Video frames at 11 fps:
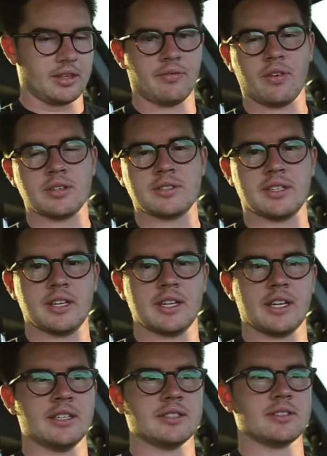The first thing
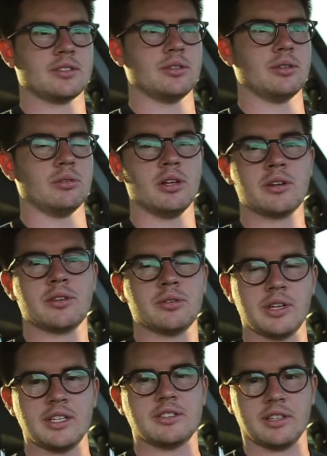is to look
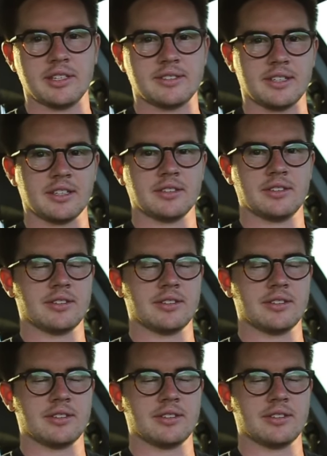through each listing.